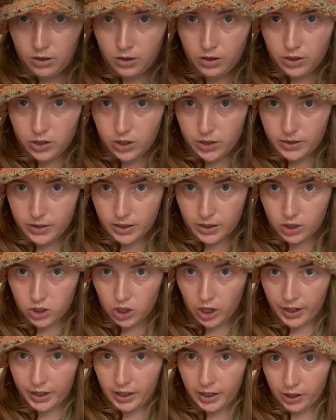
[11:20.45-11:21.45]
Just a
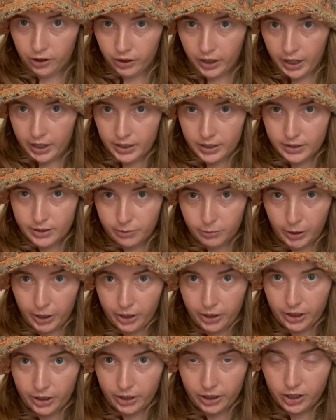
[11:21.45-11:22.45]
giant granny
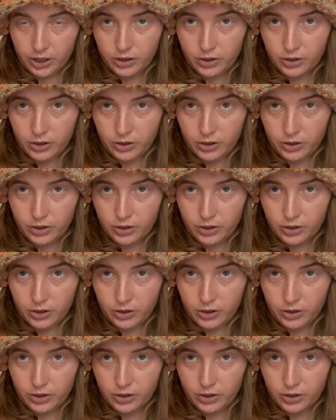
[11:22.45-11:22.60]
square